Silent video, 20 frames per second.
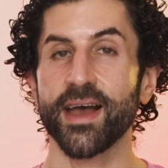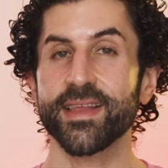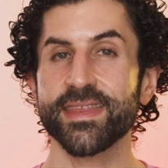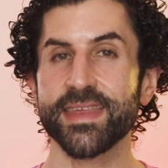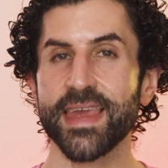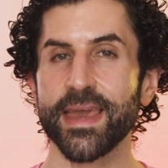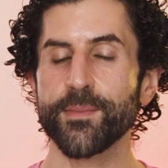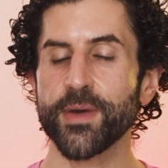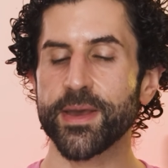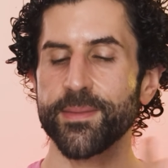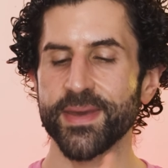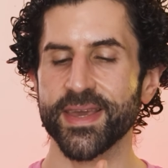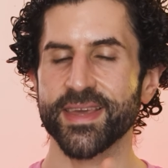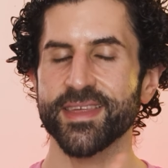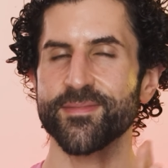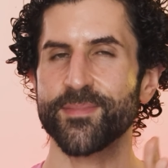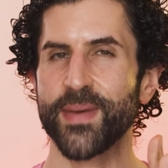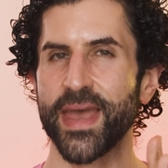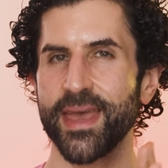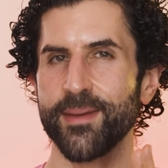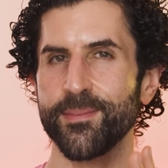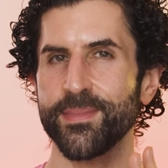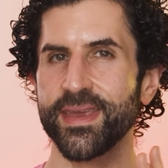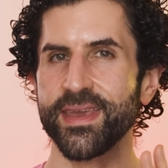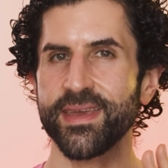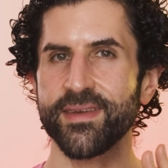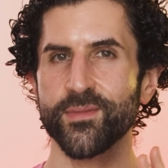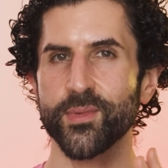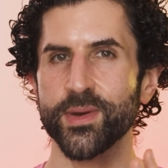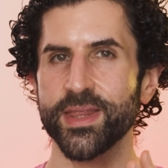I'd say my biggest pet
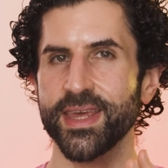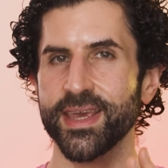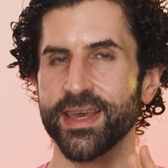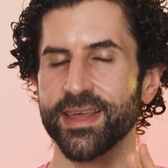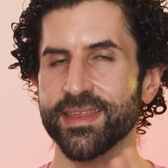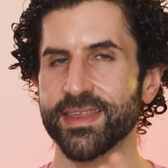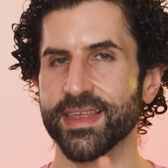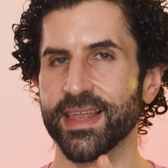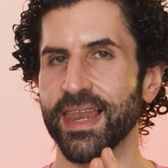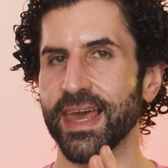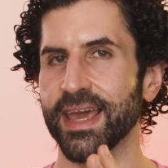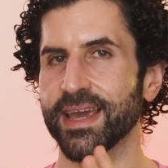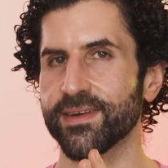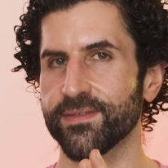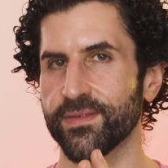peeve with it is the lack